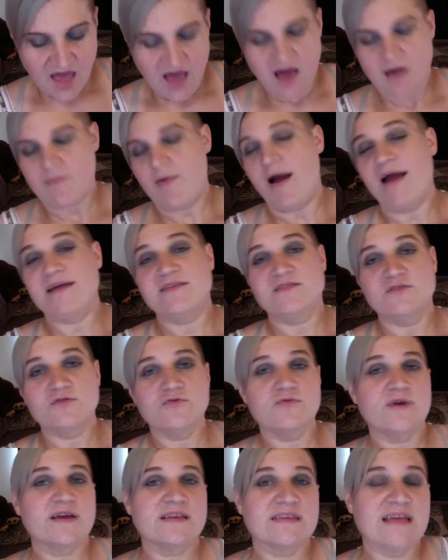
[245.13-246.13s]
I
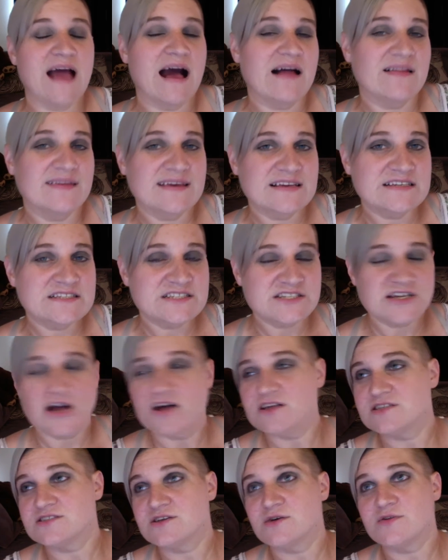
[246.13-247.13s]
do acknowledge
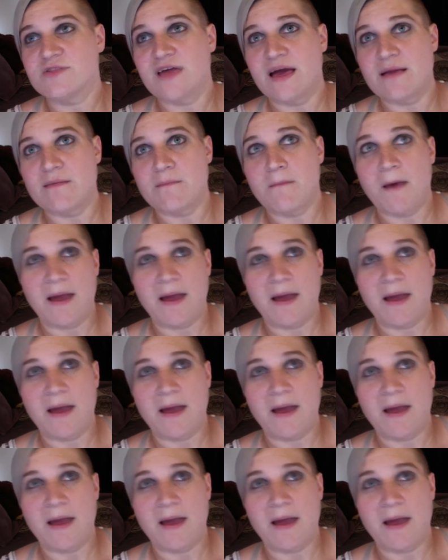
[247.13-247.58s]
also that